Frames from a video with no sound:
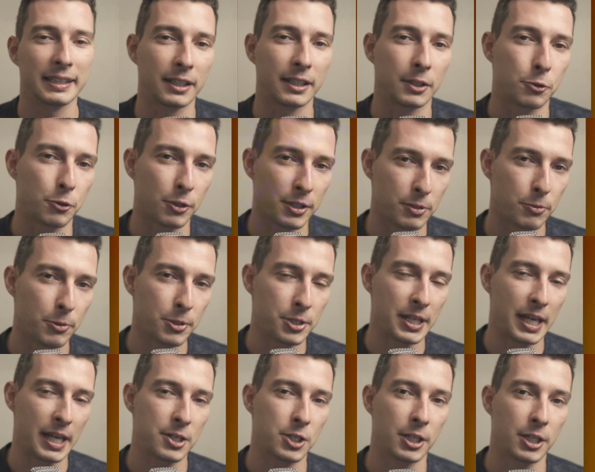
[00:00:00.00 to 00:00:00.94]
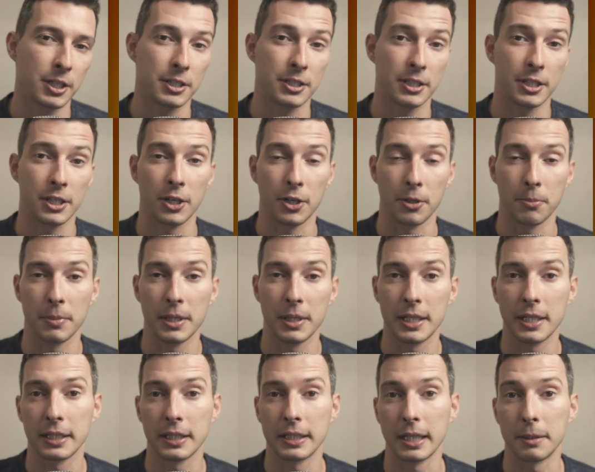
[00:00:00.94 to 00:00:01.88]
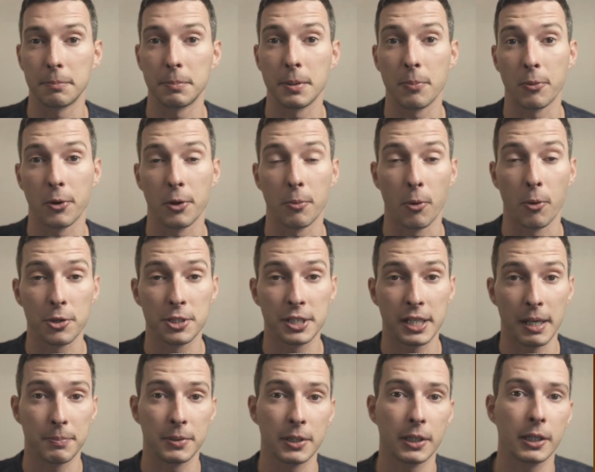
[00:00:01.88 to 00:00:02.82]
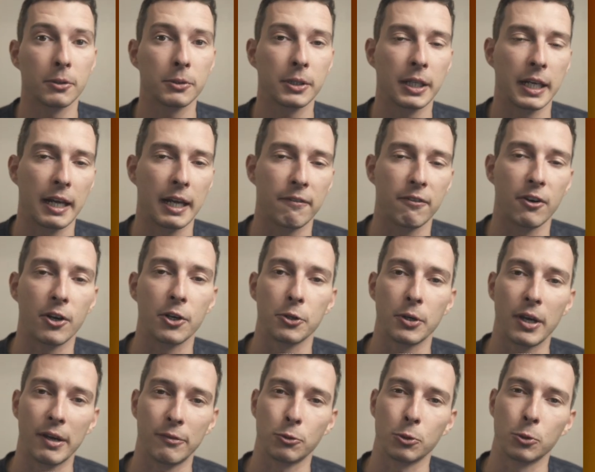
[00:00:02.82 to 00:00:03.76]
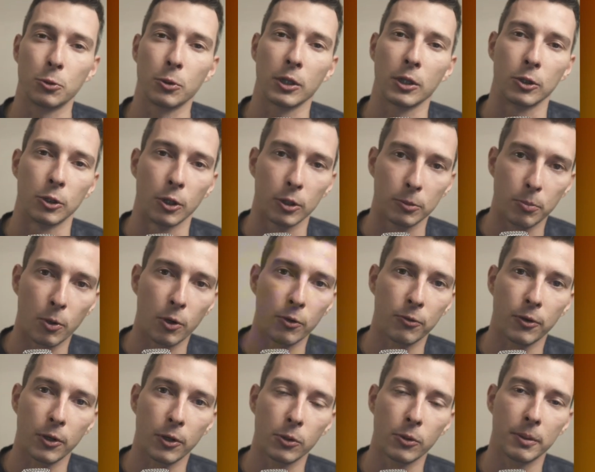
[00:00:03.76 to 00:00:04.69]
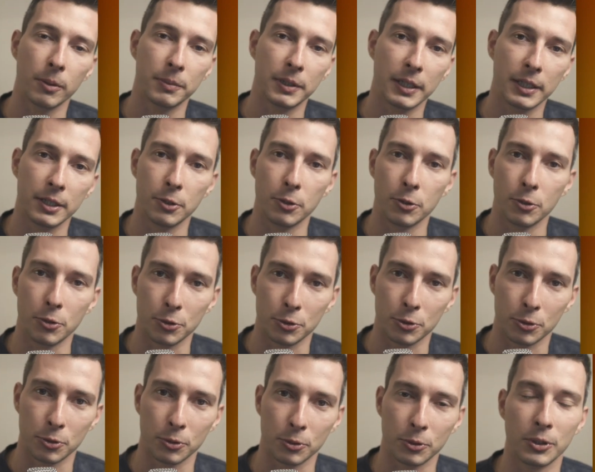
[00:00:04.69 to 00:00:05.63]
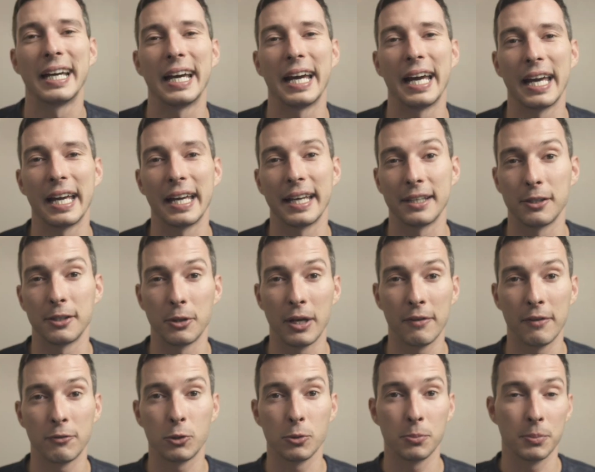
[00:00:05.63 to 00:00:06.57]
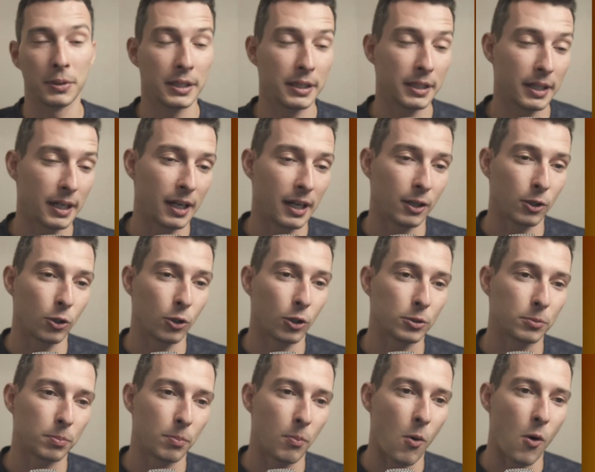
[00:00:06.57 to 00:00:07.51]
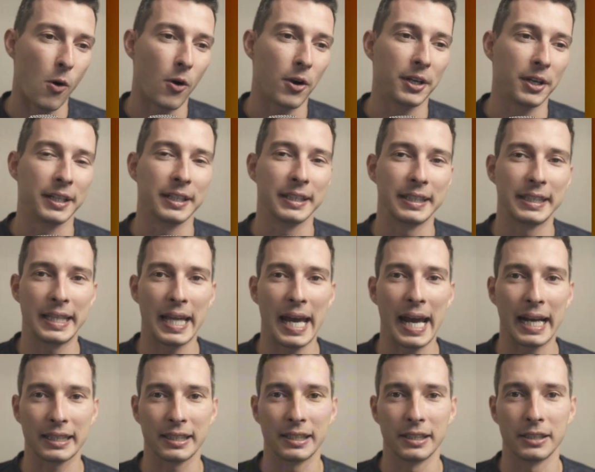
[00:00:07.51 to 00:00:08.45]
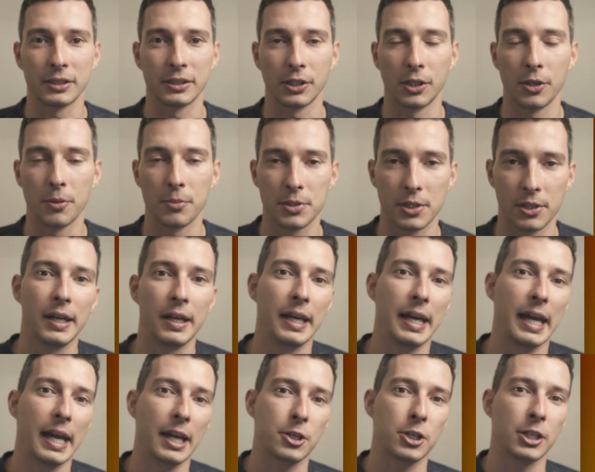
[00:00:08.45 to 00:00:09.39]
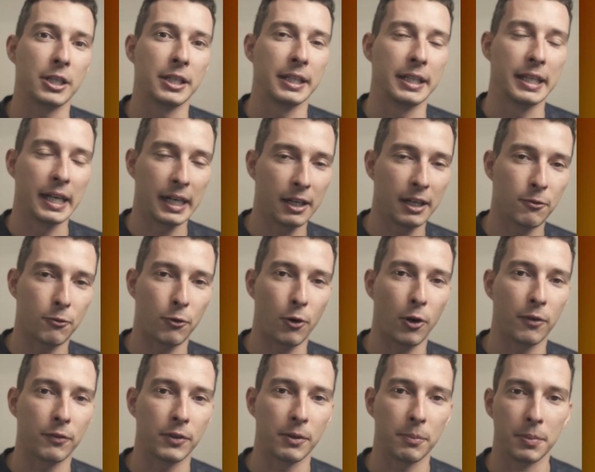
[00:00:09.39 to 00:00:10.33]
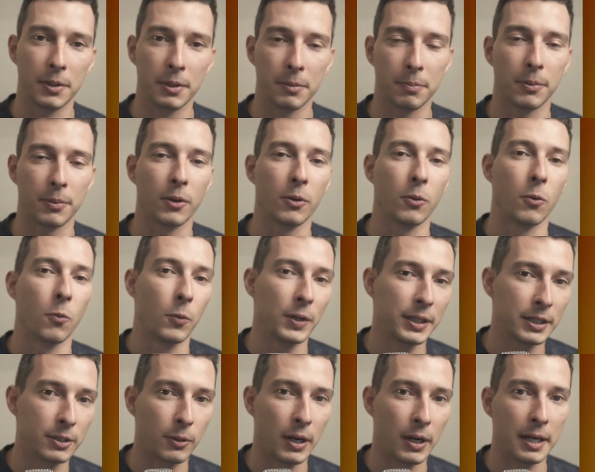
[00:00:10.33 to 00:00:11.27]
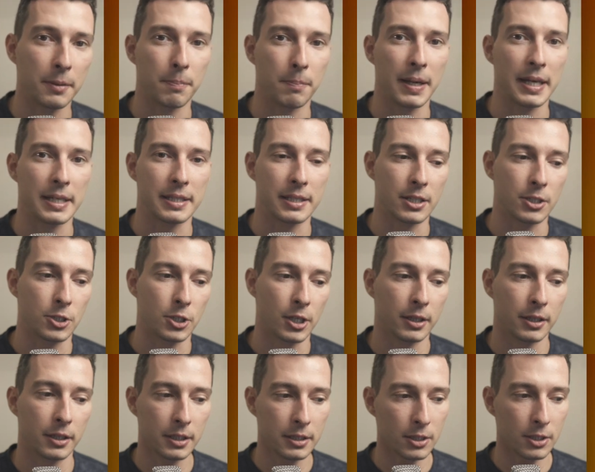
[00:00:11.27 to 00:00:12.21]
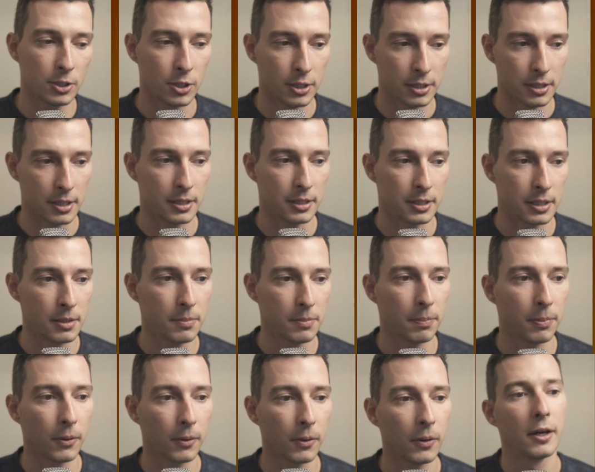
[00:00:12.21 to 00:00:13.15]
trust recession is here, meaning that people are more skeptical than ever. You have to do a lot more follow up than you used to, and you have to be a lot more intact in terms of actually getting in front of the people with the right message. And this is just a simple